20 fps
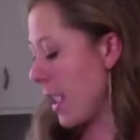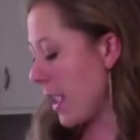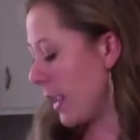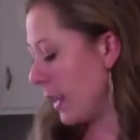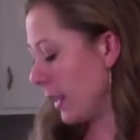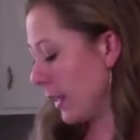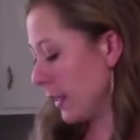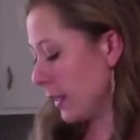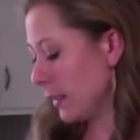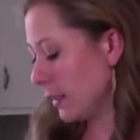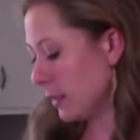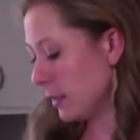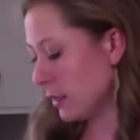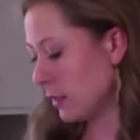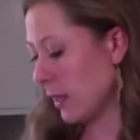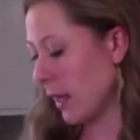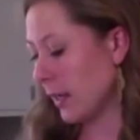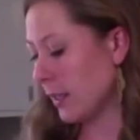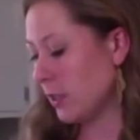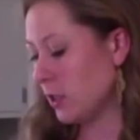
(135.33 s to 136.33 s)
And
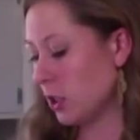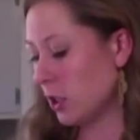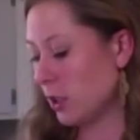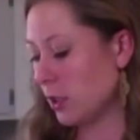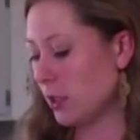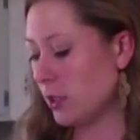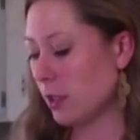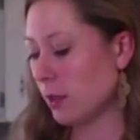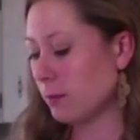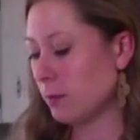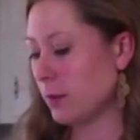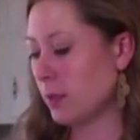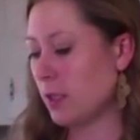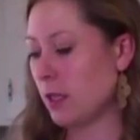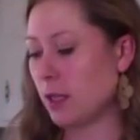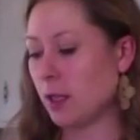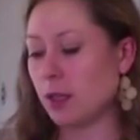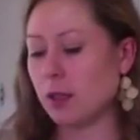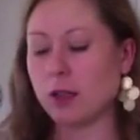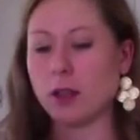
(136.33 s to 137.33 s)
I just dumped
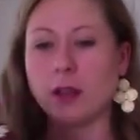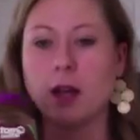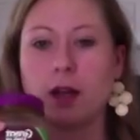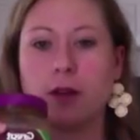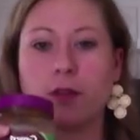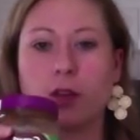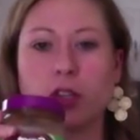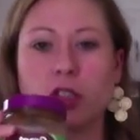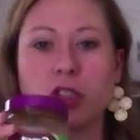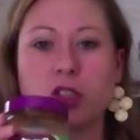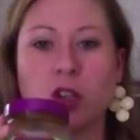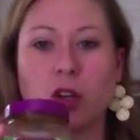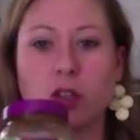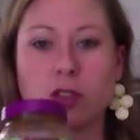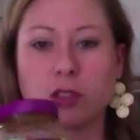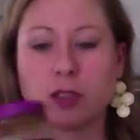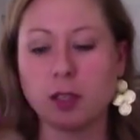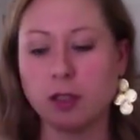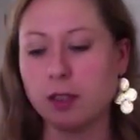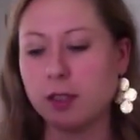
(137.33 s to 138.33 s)
in a lot of our
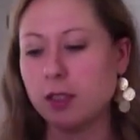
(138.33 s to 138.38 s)
salsa.